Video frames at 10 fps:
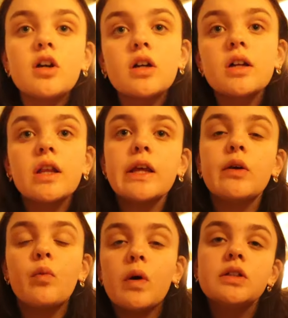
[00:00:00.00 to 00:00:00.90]

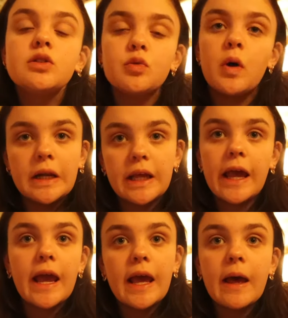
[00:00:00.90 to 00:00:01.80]
currently one twenty
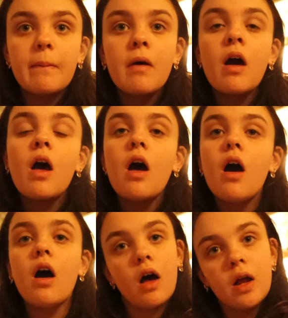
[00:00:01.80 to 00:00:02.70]
a m
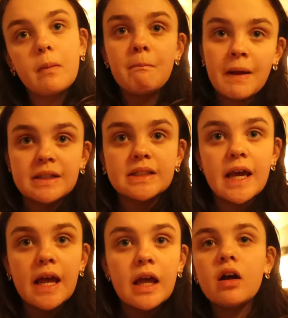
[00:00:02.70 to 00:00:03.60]
on
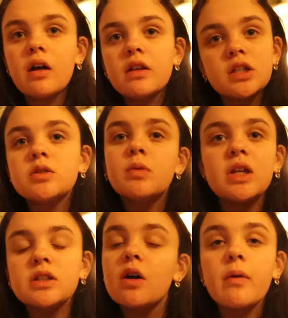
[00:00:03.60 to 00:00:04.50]
Monday. This
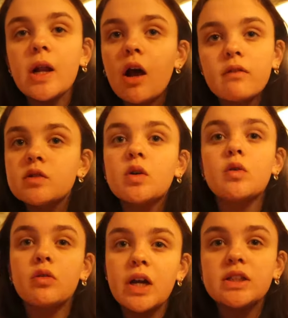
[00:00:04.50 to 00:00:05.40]
week is already off to a
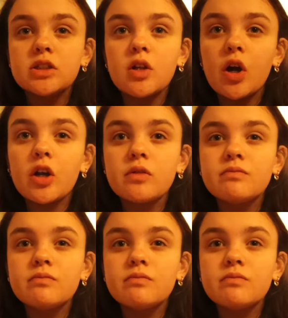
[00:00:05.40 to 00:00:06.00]
great start.